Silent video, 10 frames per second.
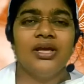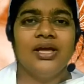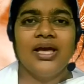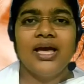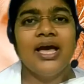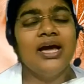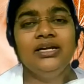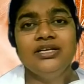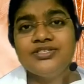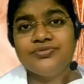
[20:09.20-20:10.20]
Hand
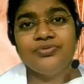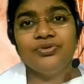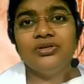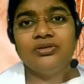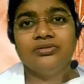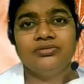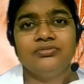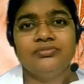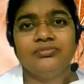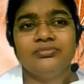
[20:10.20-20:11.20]
is full
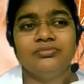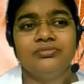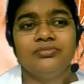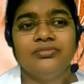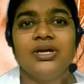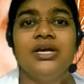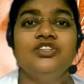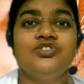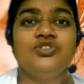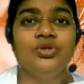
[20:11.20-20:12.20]
is
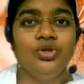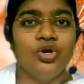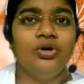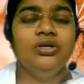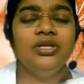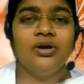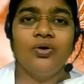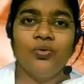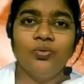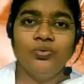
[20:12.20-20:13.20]
not the
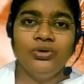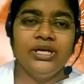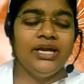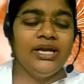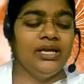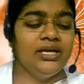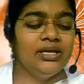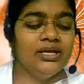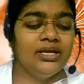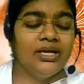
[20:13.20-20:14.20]
only
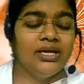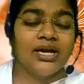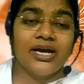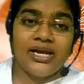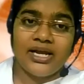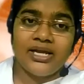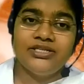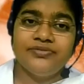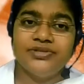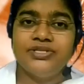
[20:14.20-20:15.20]

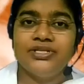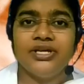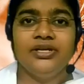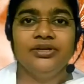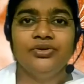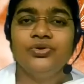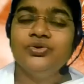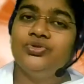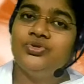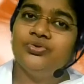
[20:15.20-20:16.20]
connectivity
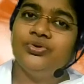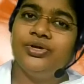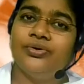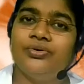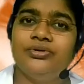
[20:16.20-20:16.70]
to your,